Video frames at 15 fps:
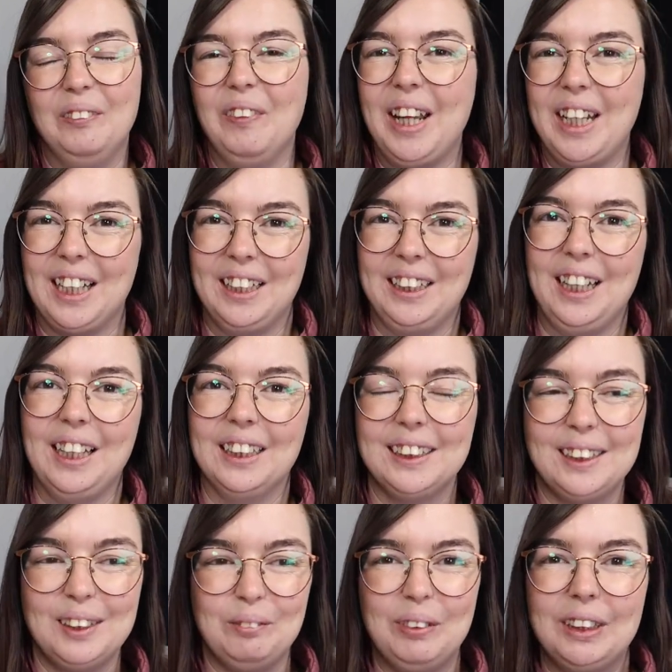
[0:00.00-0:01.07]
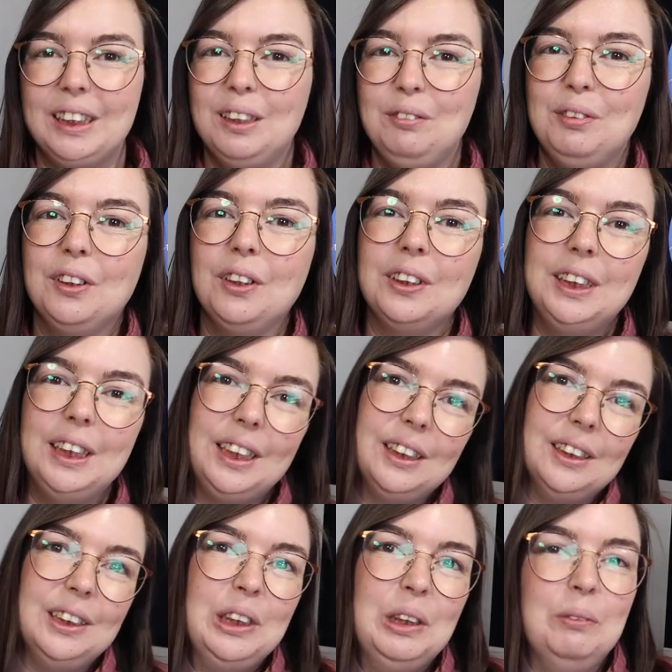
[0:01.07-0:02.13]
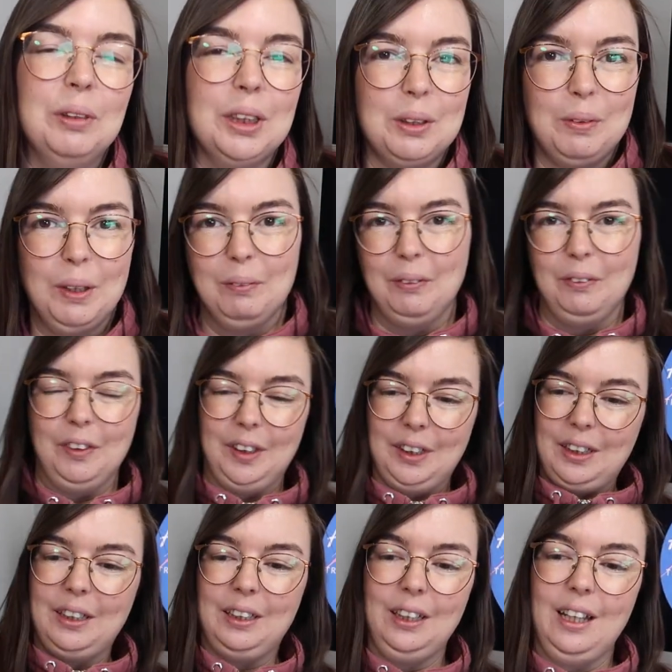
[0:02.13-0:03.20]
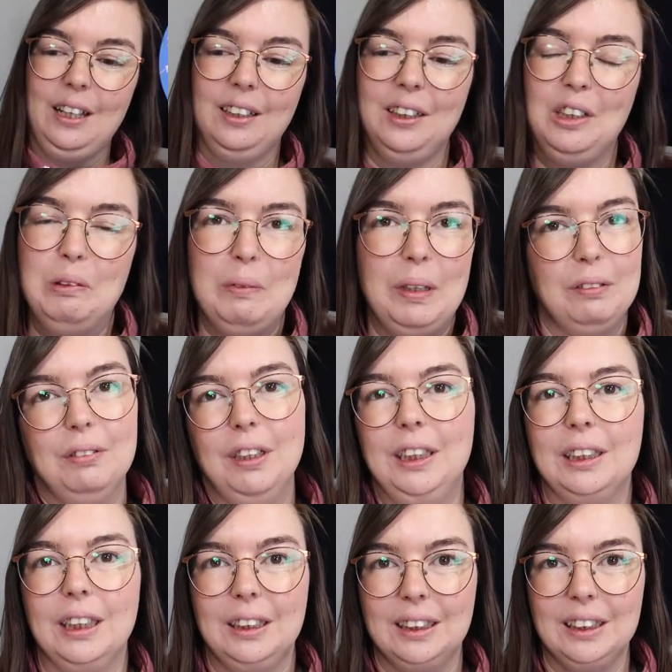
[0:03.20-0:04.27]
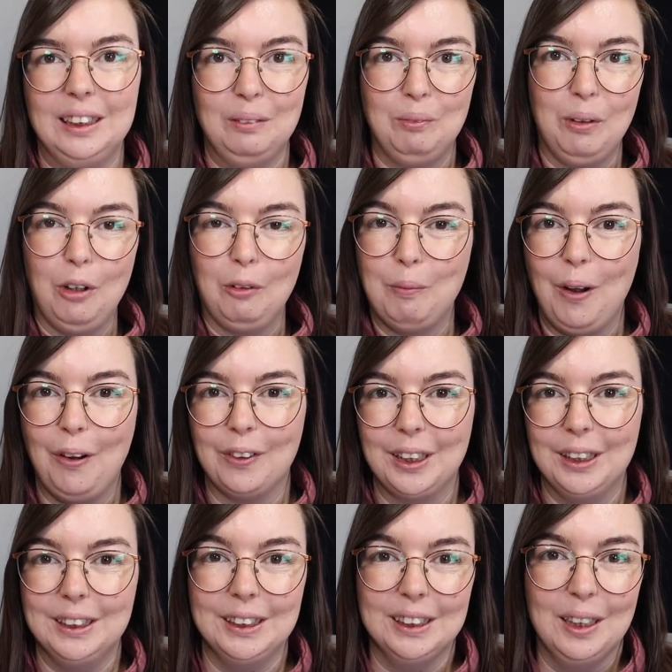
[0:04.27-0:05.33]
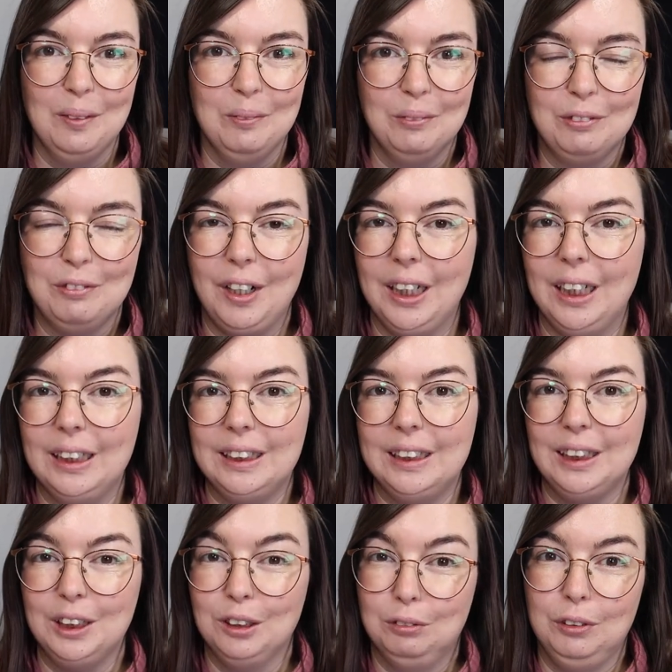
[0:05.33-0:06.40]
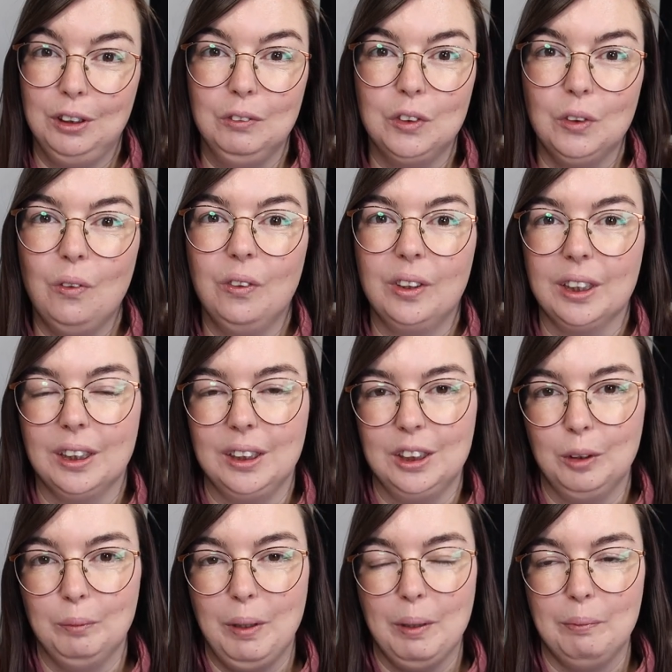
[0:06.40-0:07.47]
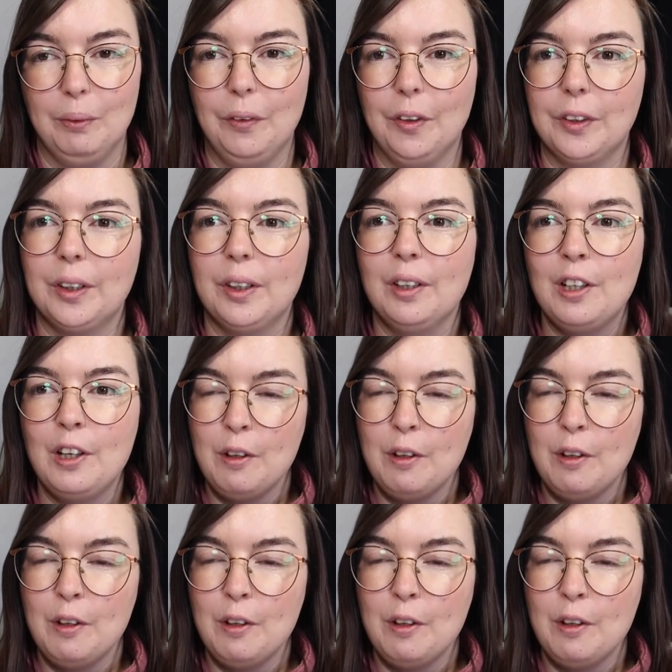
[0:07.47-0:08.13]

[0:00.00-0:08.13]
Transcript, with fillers: way, I guess. But if you're not taking too much paperwork, then you may find that the Ziploc pocket um, file is easier for you to organise your paperwork.